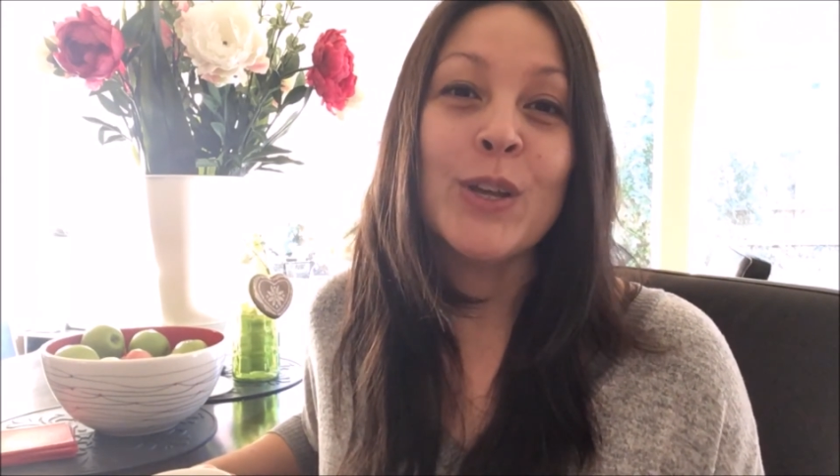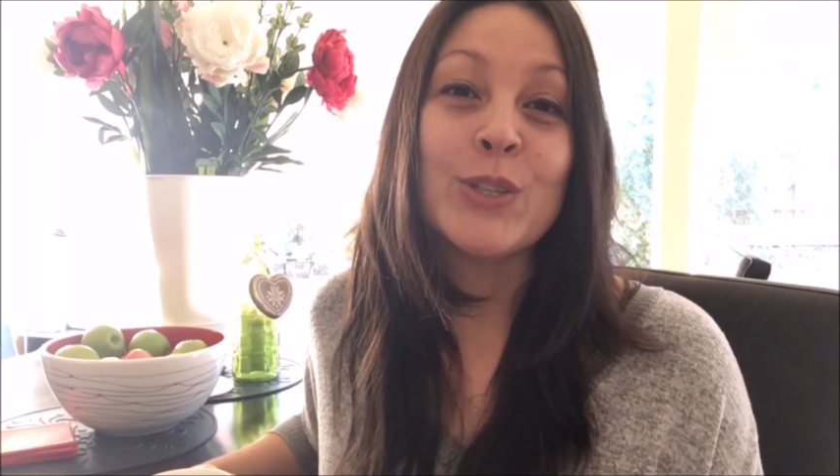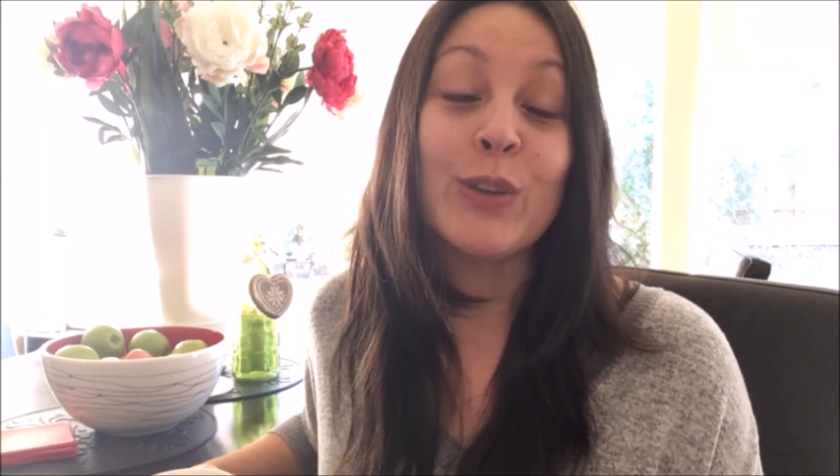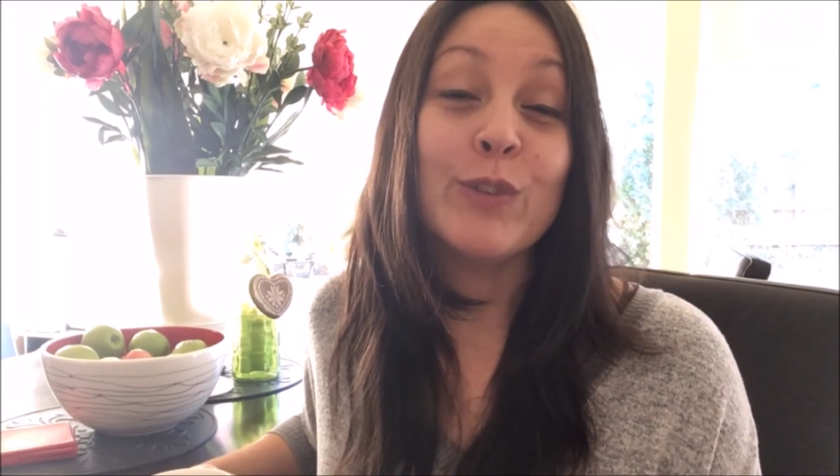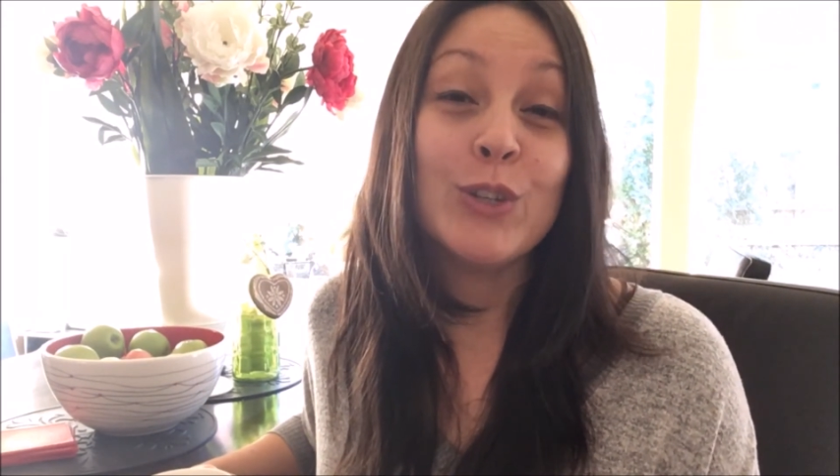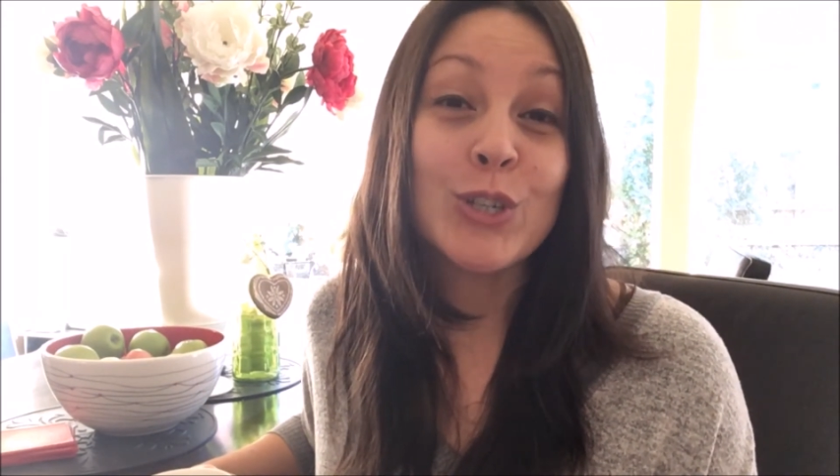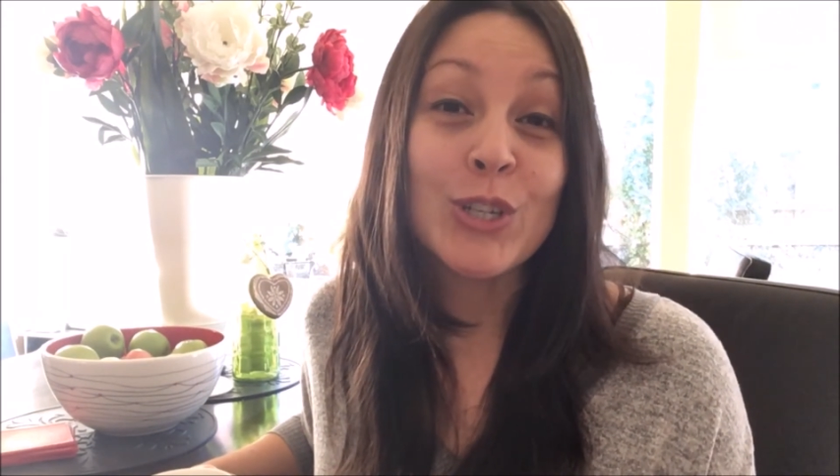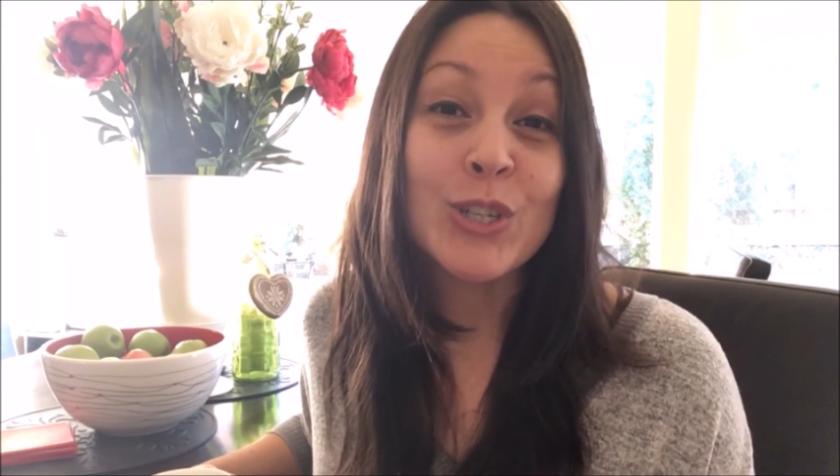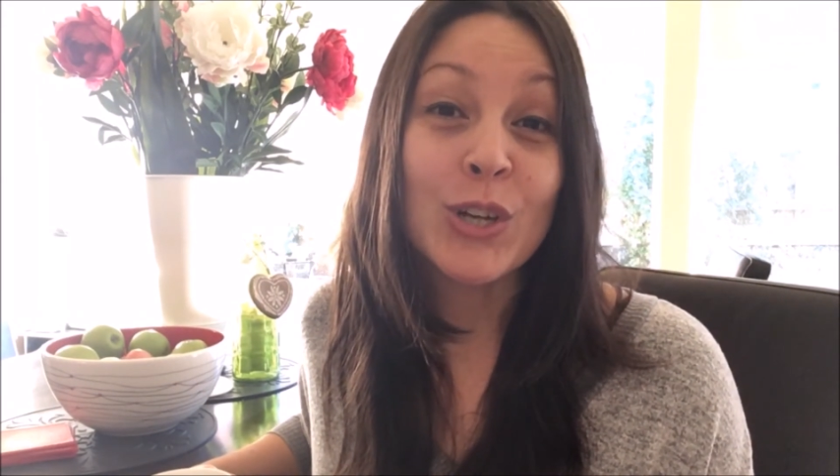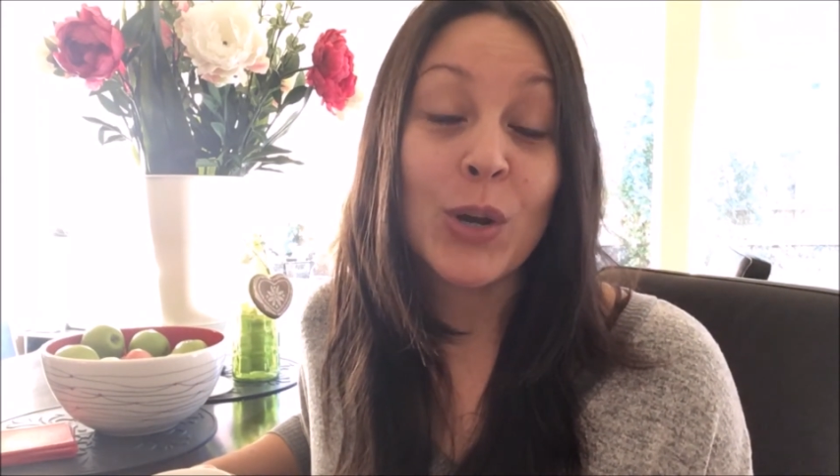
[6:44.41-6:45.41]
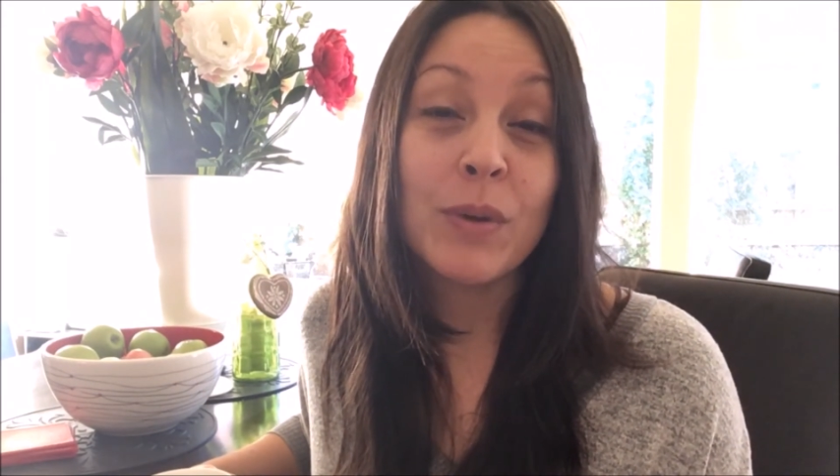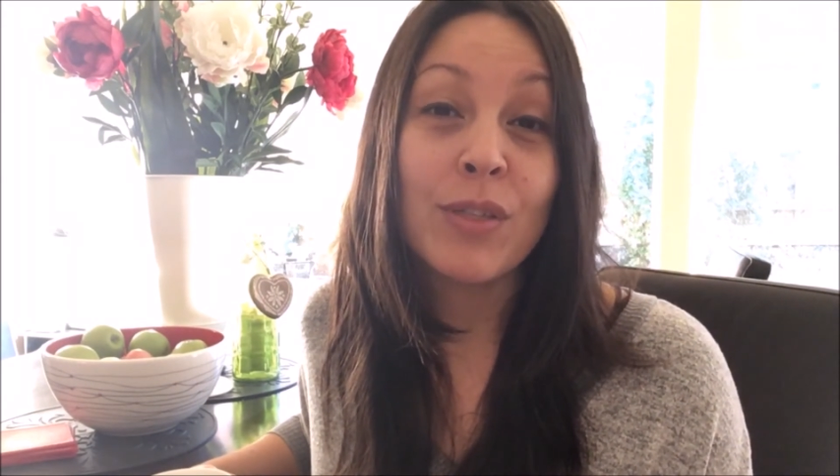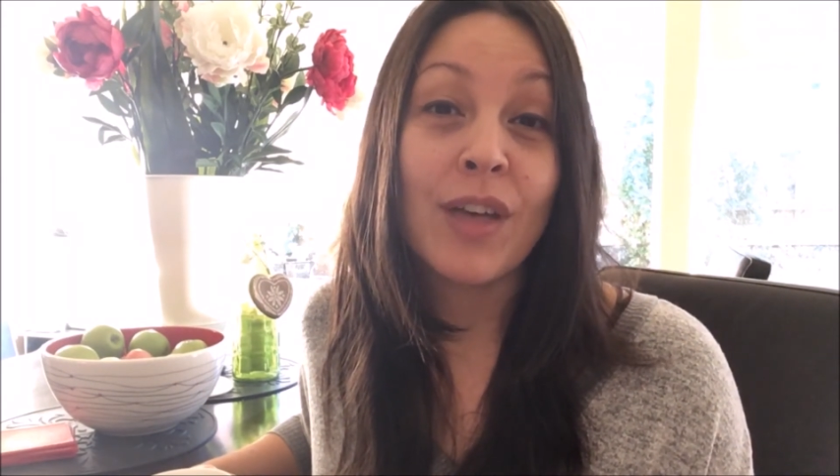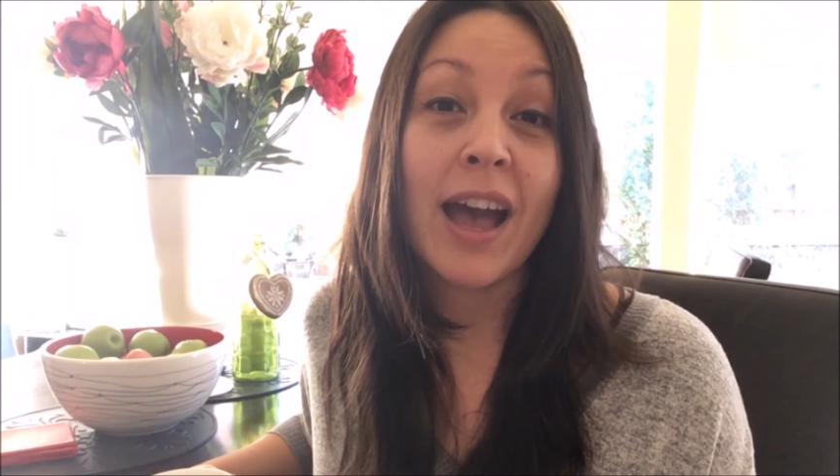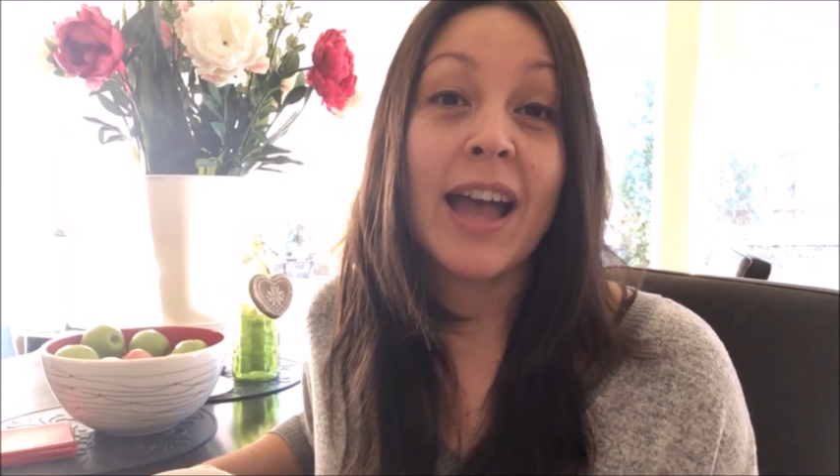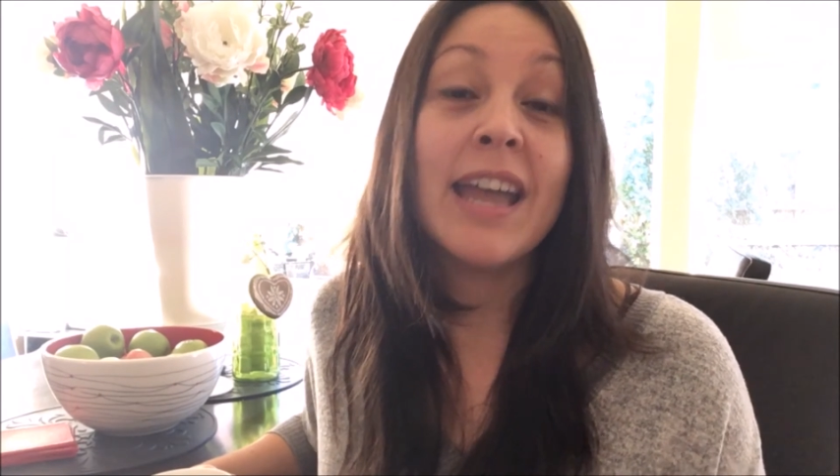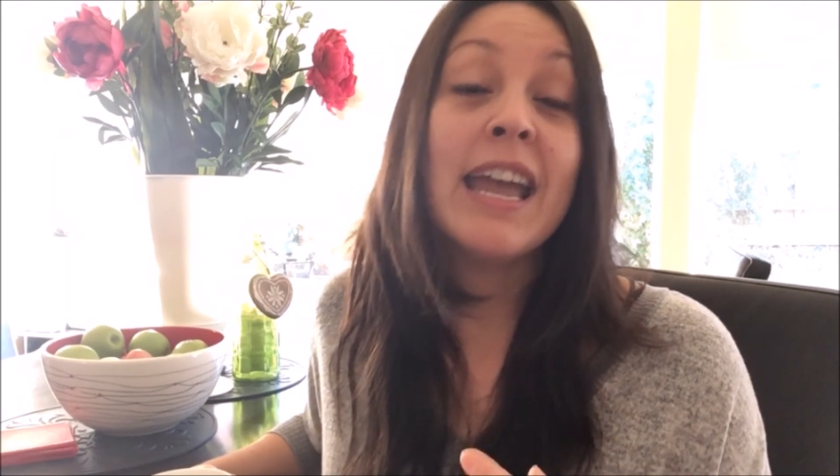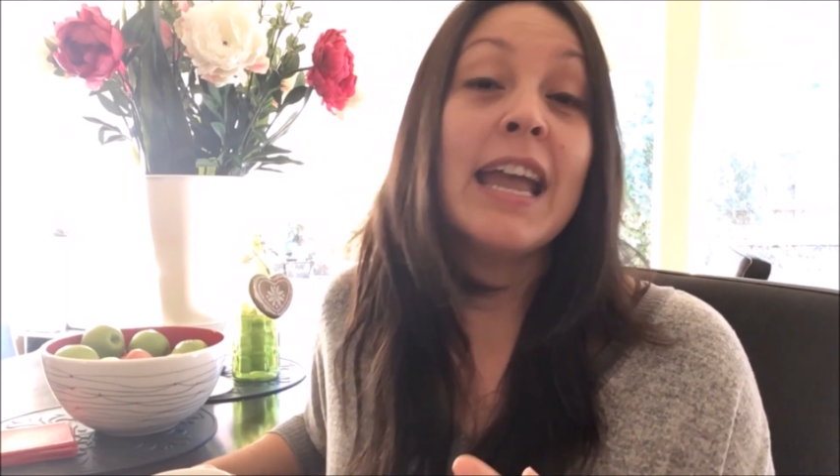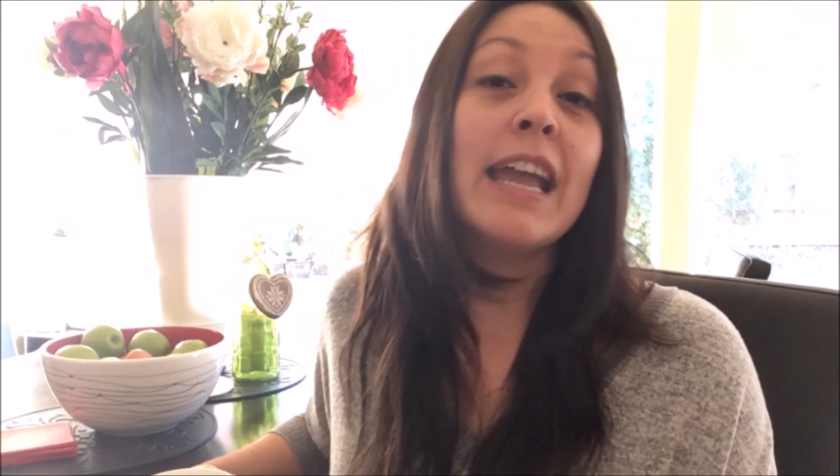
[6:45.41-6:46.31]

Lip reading: So if you just start with that,